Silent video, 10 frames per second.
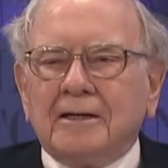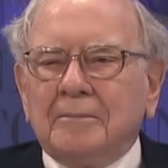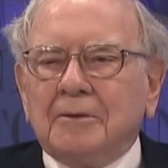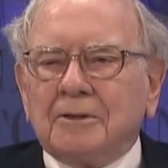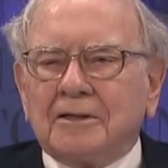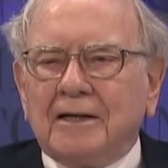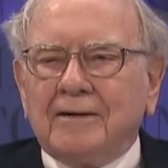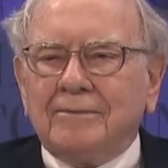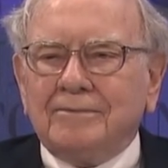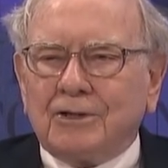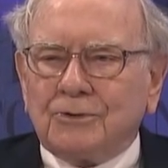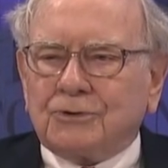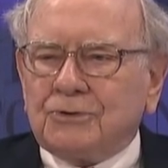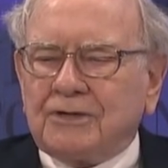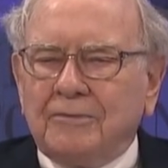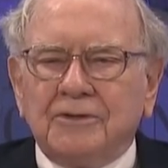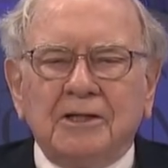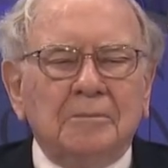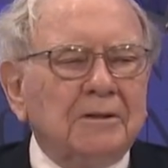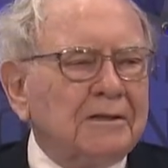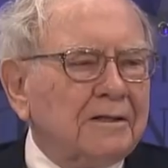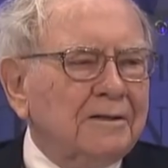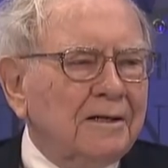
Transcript: I mean, we're going to have close to a seventeen million